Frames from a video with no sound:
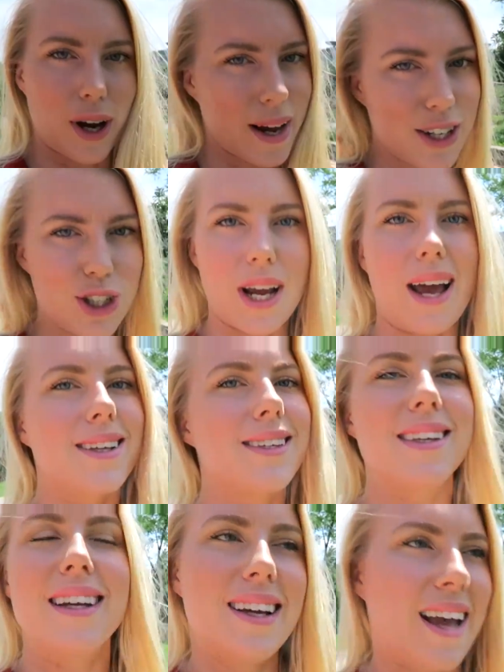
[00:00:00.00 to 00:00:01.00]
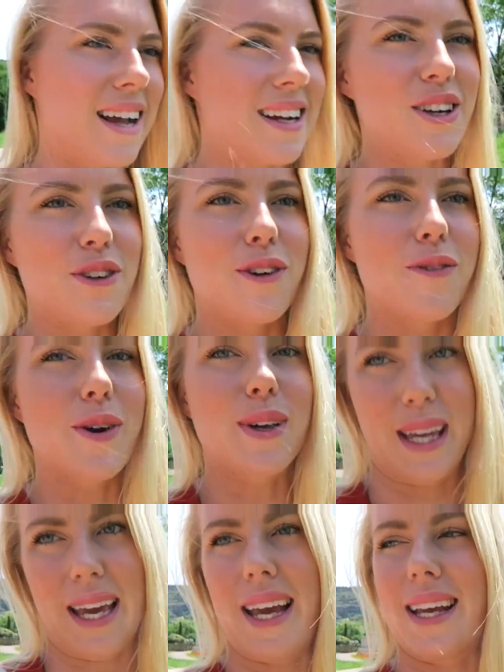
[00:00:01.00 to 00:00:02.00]
giant chess, hang out if you've
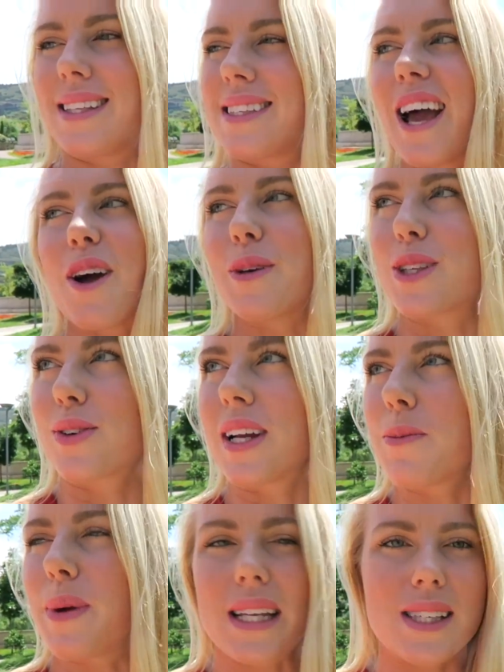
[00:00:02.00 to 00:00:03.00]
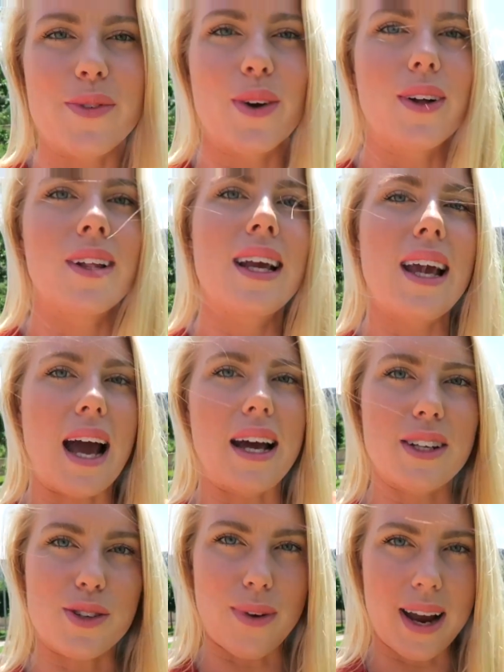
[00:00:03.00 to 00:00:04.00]
got kids. It's really peaceful
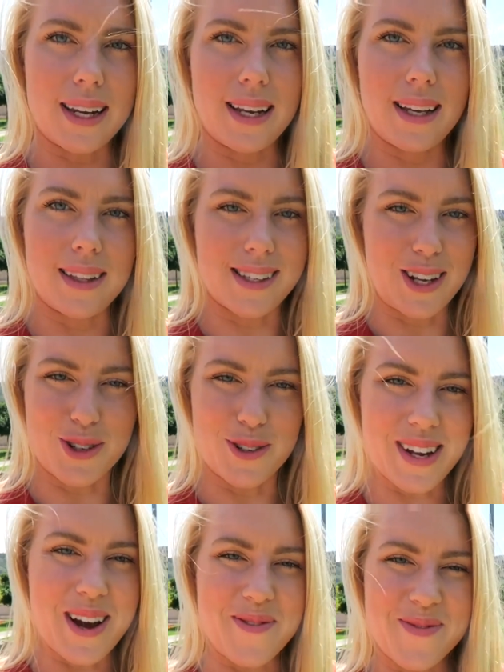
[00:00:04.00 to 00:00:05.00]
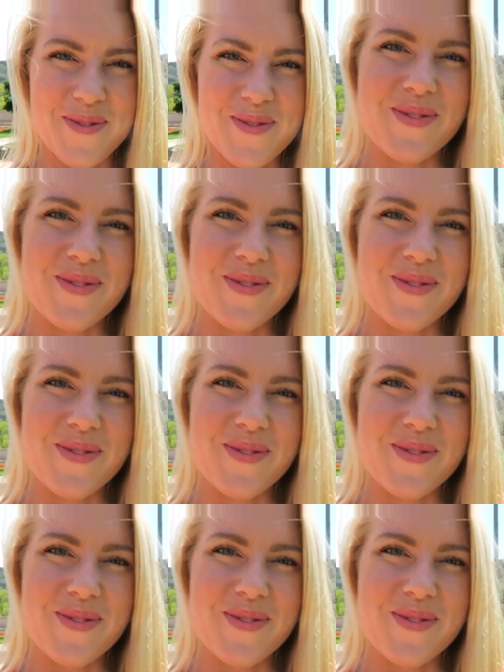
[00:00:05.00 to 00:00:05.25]
and it's right near the center of town.